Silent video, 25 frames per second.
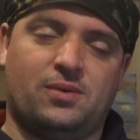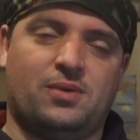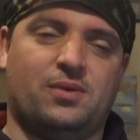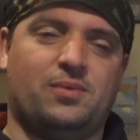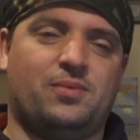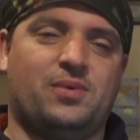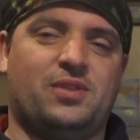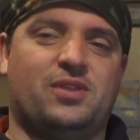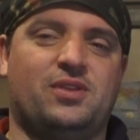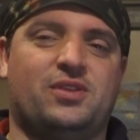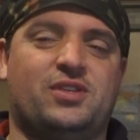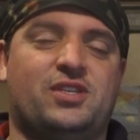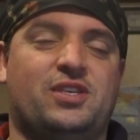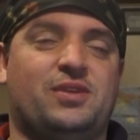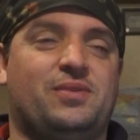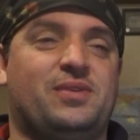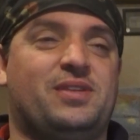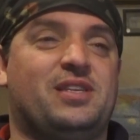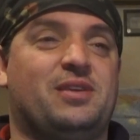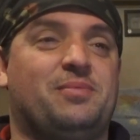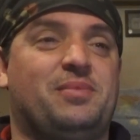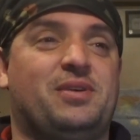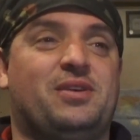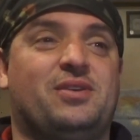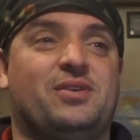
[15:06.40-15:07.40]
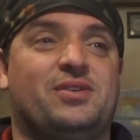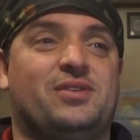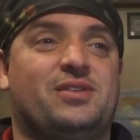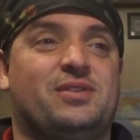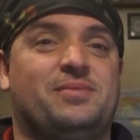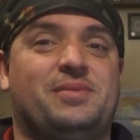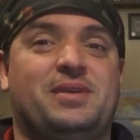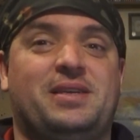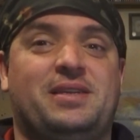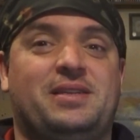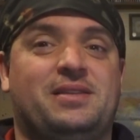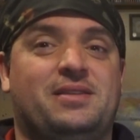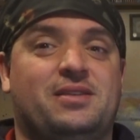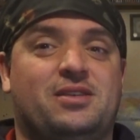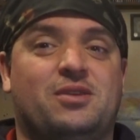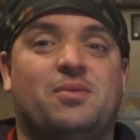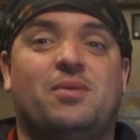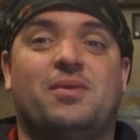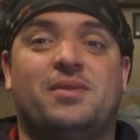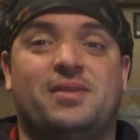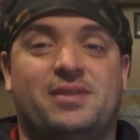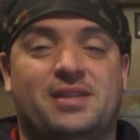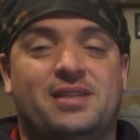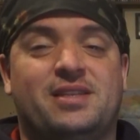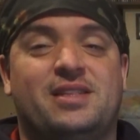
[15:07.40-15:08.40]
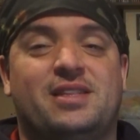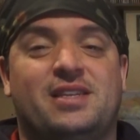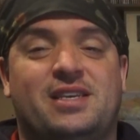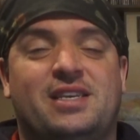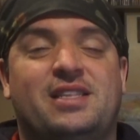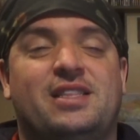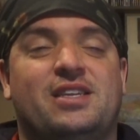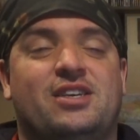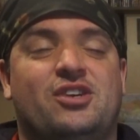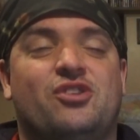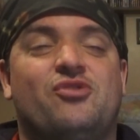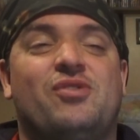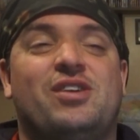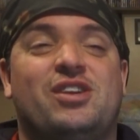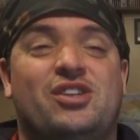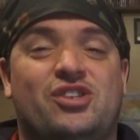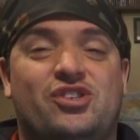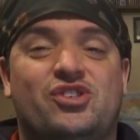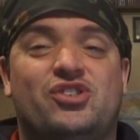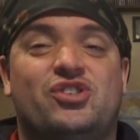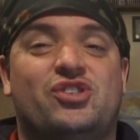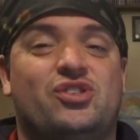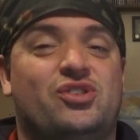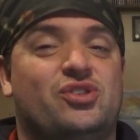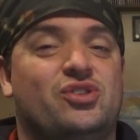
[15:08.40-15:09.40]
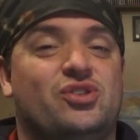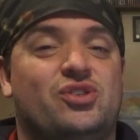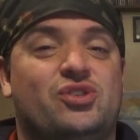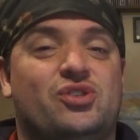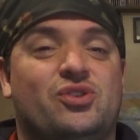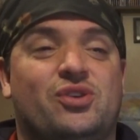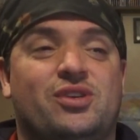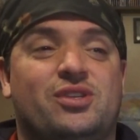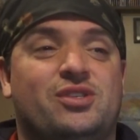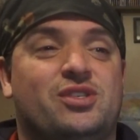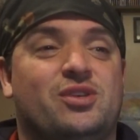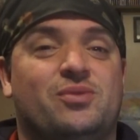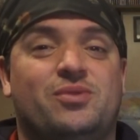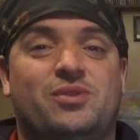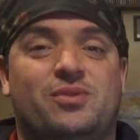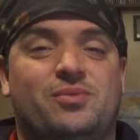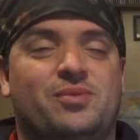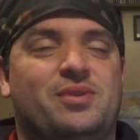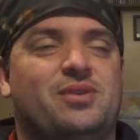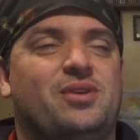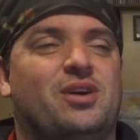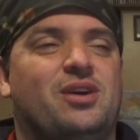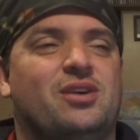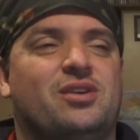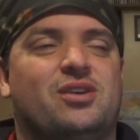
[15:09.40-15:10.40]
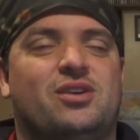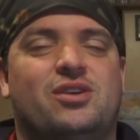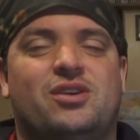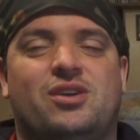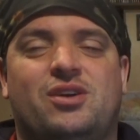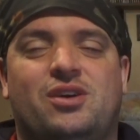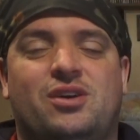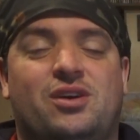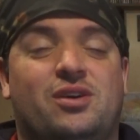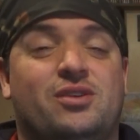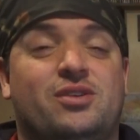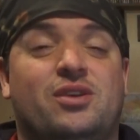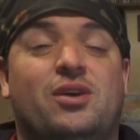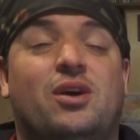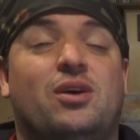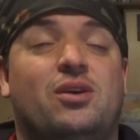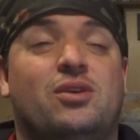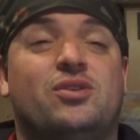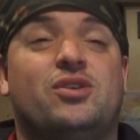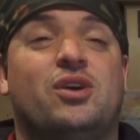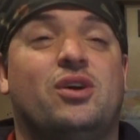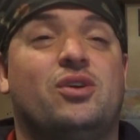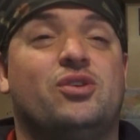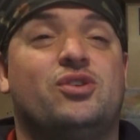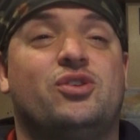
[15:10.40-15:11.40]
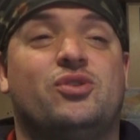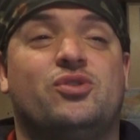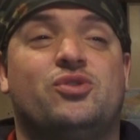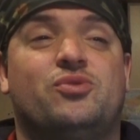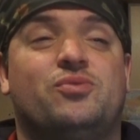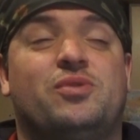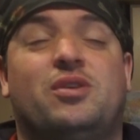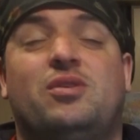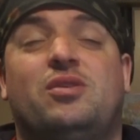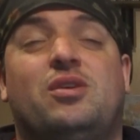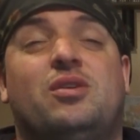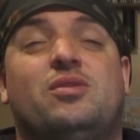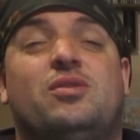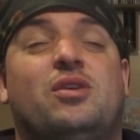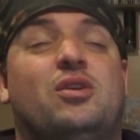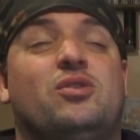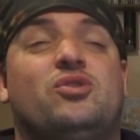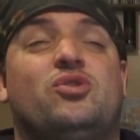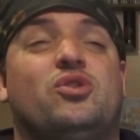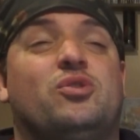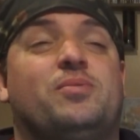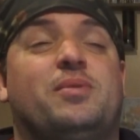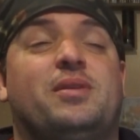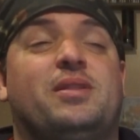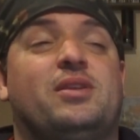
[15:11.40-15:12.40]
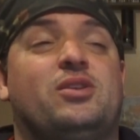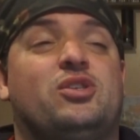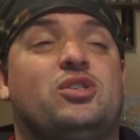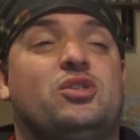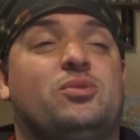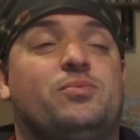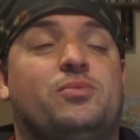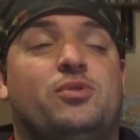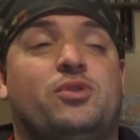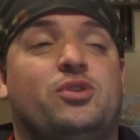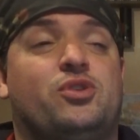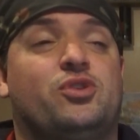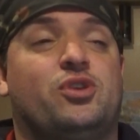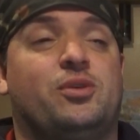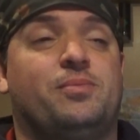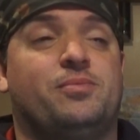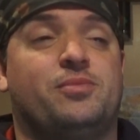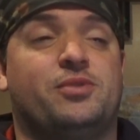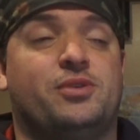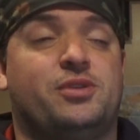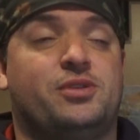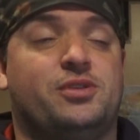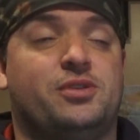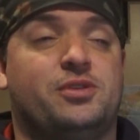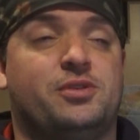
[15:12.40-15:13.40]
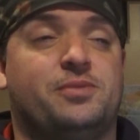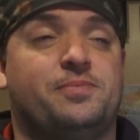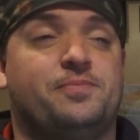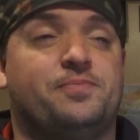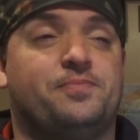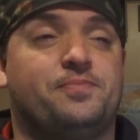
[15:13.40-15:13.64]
the series now, because I mean, come on, the creator just died, so we can't go. I'll show some. I'll talk about that some other time. But so